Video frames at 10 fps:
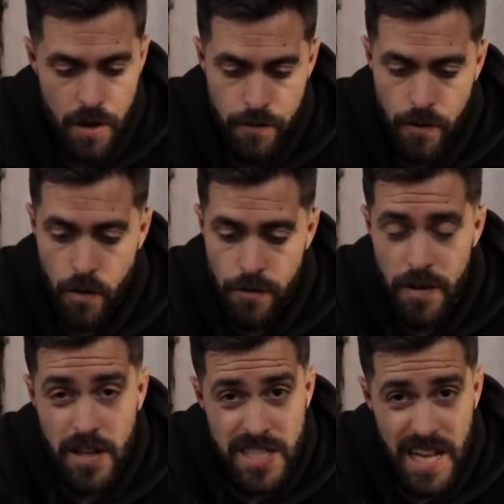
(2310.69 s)
for
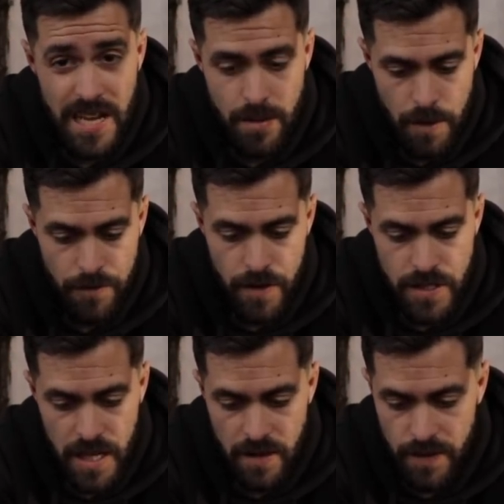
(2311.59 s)
first aid in my
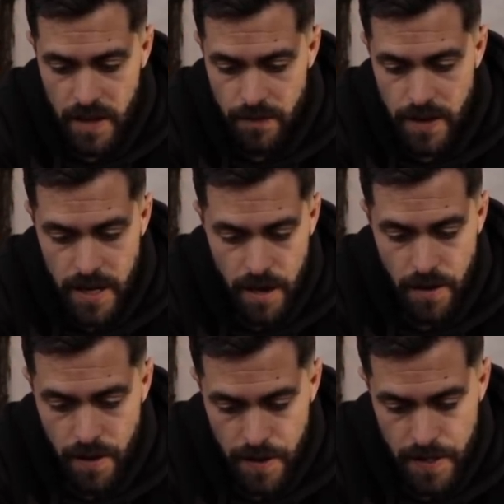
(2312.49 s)
first aid kit video.
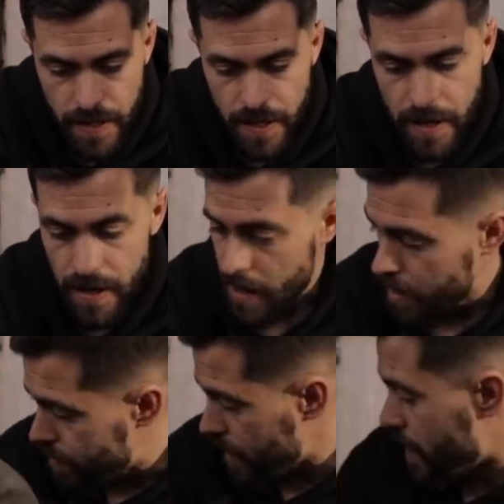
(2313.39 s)

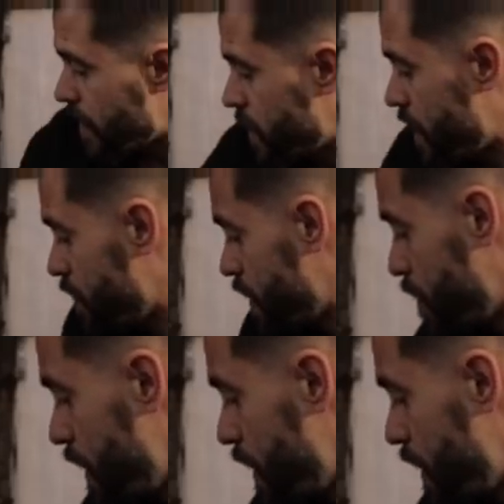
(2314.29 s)
Uh, but yeah, so that'll be the